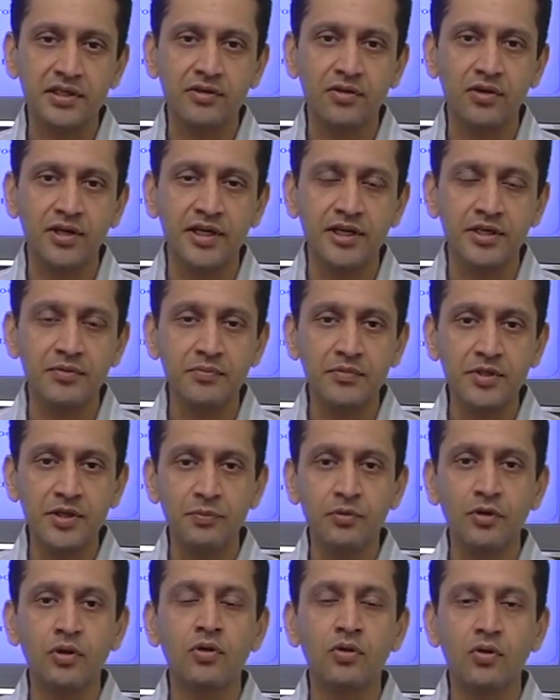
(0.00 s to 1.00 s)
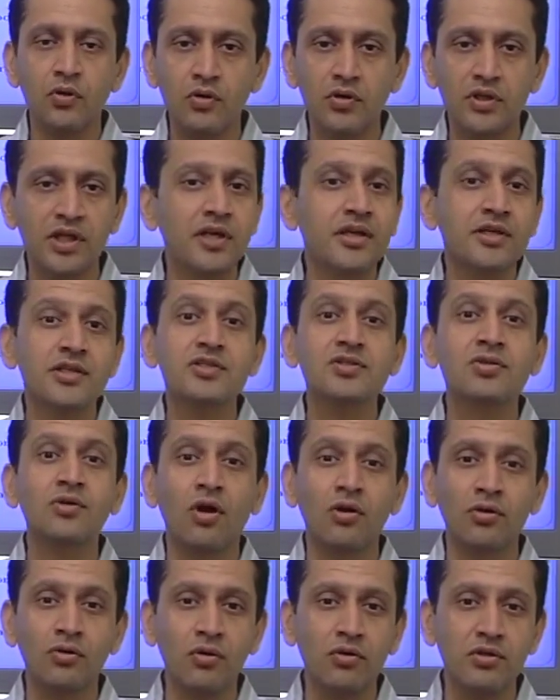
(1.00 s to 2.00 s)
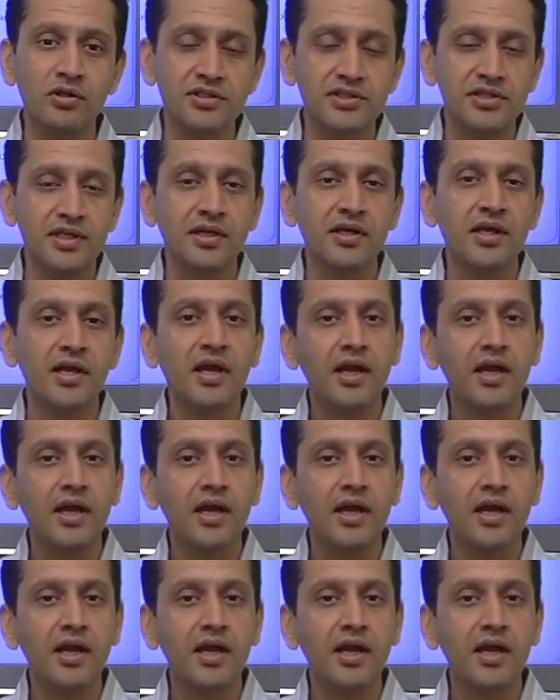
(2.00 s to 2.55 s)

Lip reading: it or letting people know, then it is not knowledge.